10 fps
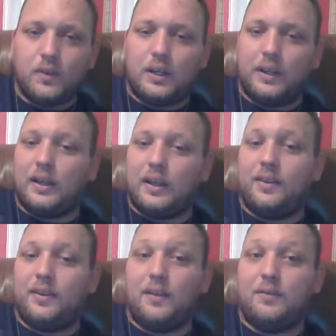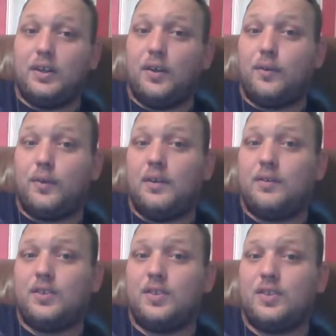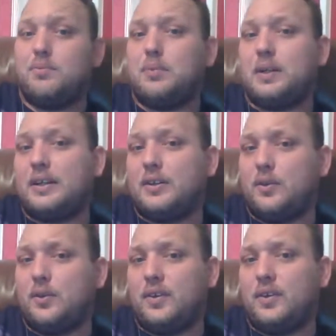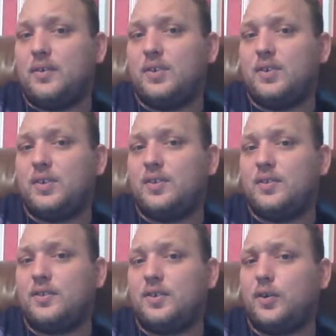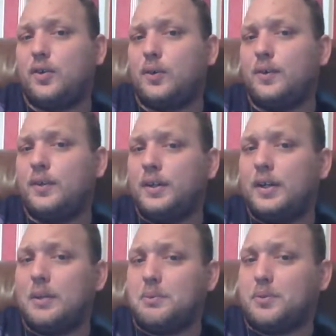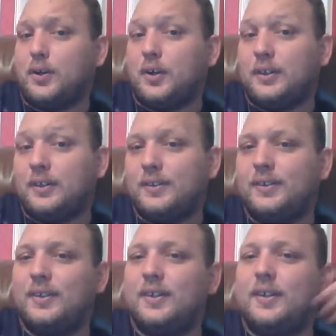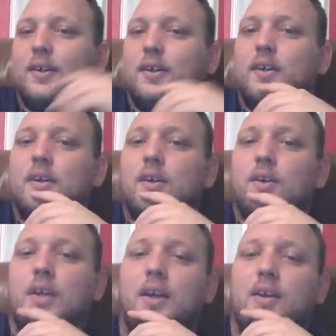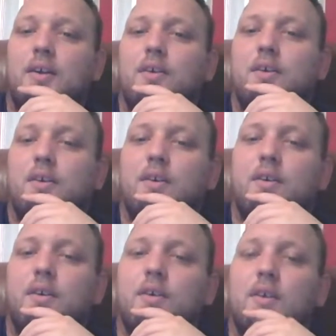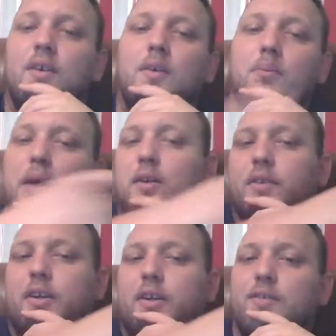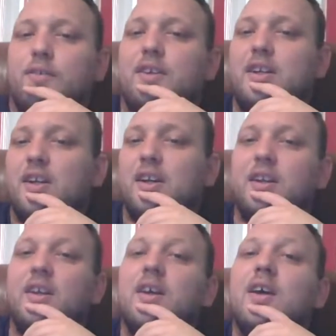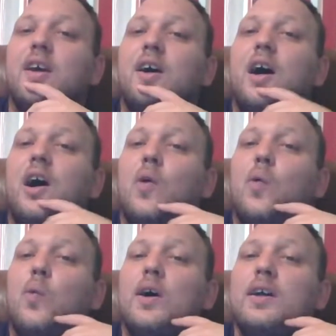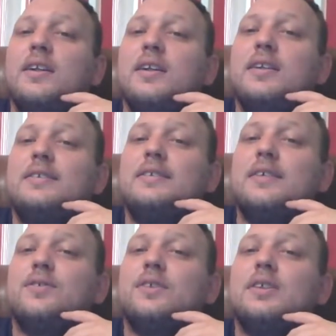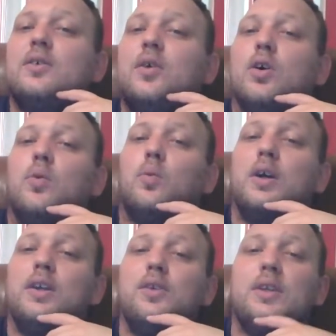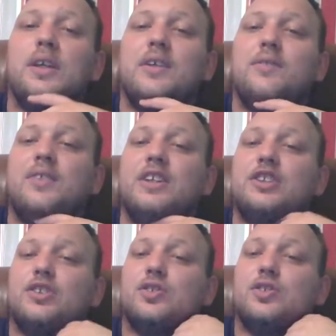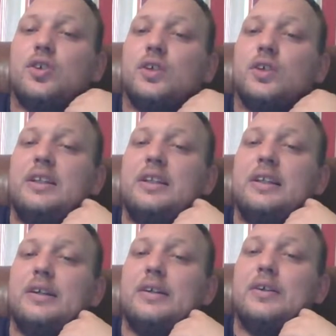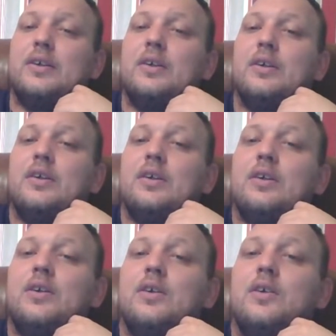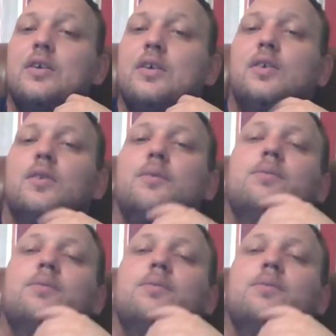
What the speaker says: I'd love to go through the differences, but I don't know the differences, so I'm sorry. Okay, back over here for Dean again. What different or what unique features are in there? Or